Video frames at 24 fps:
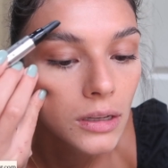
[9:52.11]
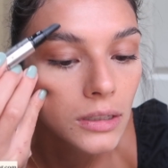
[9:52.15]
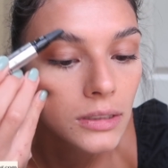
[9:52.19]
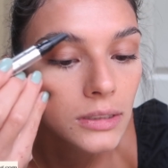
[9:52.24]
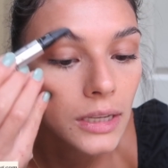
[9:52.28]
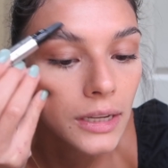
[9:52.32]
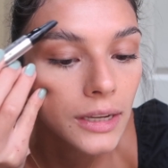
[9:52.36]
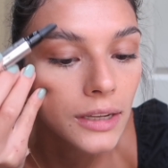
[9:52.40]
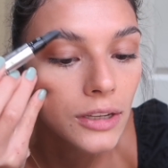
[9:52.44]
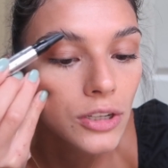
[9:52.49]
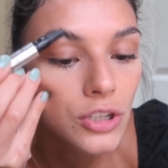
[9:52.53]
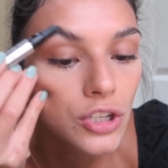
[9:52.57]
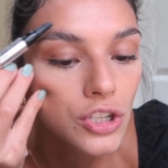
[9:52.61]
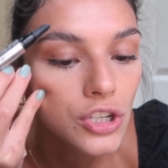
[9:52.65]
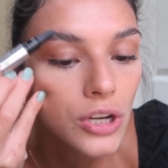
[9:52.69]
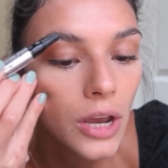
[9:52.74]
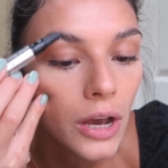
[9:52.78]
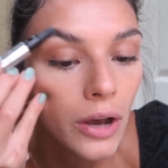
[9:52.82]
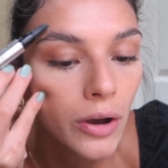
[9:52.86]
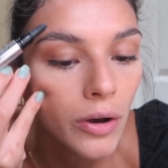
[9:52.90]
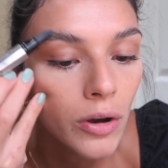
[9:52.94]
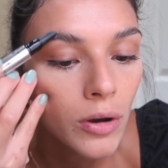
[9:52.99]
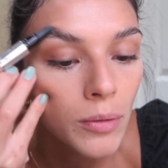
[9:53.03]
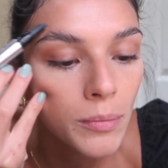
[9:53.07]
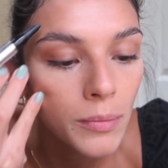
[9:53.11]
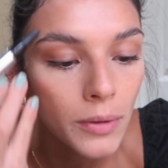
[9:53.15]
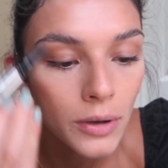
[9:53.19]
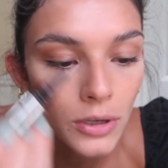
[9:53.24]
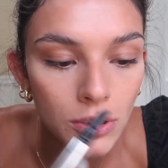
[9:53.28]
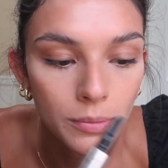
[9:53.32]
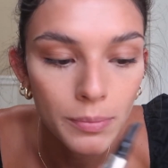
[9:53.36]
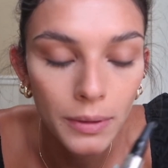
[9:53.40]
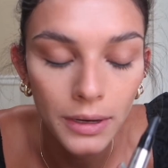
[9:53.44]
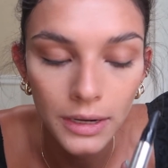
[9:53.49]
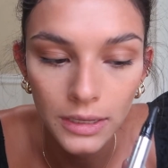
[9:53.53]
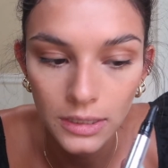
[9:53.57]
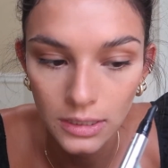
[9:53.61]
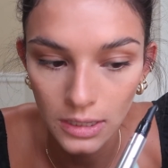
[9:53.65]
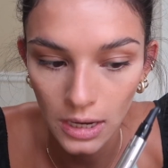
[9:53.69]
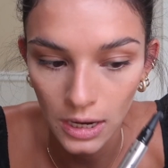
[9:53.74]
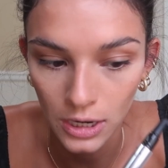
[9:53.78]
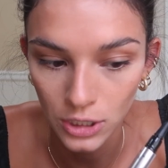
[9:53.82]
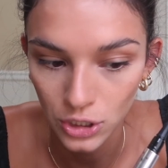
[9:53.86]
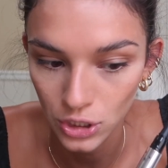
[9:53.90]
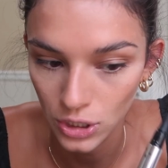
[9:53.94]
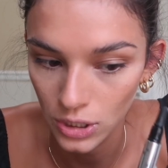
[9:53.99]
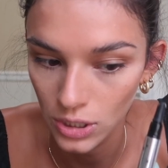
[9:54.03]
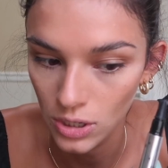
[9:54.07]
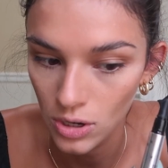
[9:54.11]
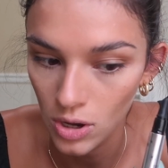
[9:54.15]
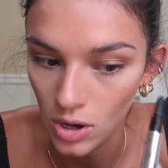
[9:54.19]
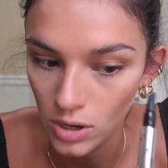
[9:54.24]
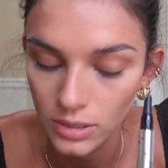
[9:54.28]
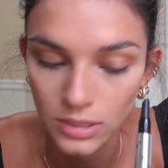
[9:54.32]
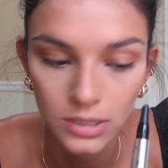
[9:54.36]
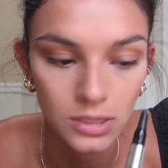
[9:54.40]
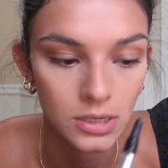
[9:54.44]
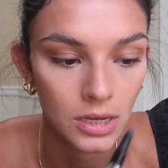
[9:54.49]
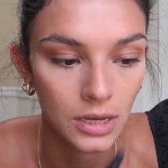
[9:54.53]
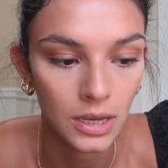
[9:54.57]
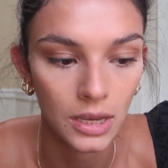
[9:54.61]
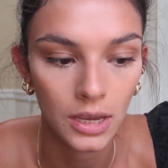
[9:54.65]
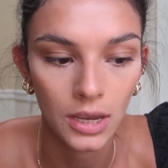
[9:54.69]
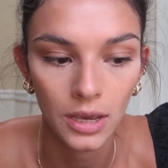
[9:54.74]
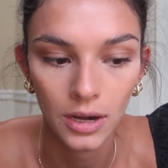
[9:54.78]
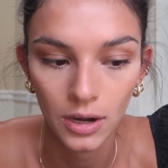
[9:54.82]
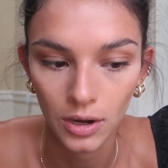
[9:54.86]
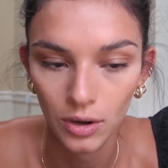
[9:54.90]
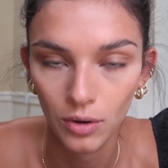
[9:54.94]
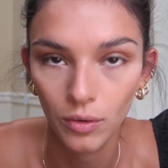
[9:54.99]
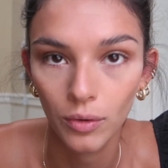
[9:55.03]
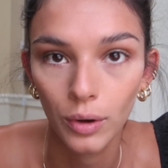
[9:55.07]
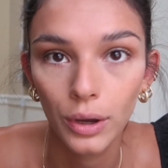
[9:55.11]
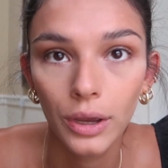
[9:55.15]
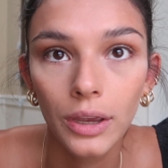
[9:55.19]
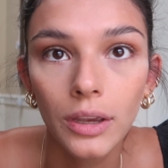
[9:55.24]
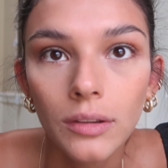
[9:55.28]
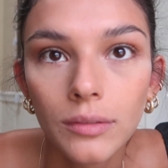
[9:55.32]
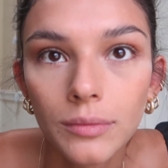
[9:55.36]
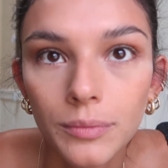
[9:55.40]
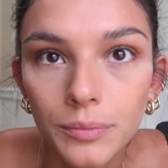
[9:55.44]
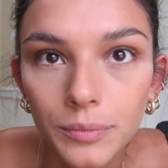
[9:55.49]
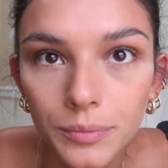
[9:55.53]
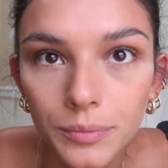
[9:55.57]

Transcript: It's like a gel almost, but it's actually not sticky and annoying.